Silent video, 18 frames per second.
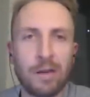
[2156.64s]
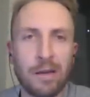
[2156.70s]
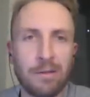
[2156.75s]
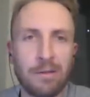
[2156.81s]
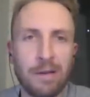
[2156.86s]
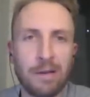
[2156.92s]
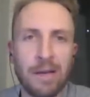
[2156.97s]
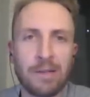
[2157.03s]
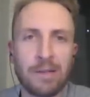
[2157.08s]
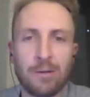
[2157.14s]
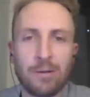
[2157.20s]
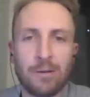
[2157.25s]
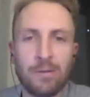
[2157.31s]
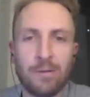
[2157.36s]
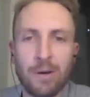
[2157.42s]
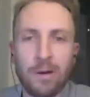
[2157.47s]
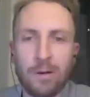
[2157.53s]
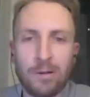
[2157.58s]
answer their
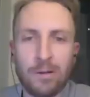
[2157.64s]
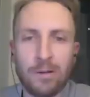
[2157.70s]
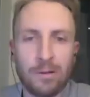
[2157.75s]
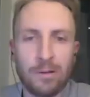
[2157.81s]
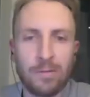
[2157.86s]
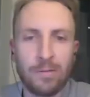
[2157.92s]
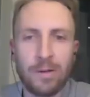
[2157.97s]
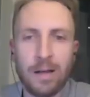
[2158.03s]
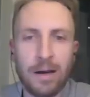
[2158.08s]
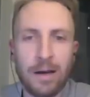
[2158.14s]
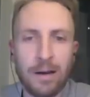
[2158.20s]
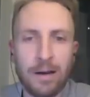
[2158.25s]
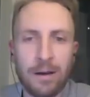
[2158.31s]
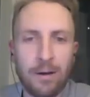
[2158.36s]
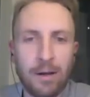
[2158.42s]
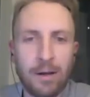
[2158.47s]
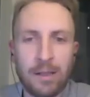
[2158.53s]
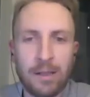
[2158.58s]
phones or fill out
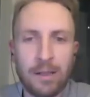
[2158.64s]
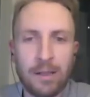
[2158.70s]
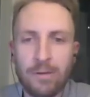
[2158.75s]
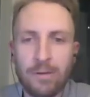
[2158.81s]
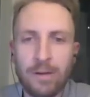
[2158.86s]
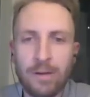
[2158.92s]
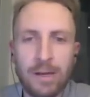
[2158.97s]
internet surveys.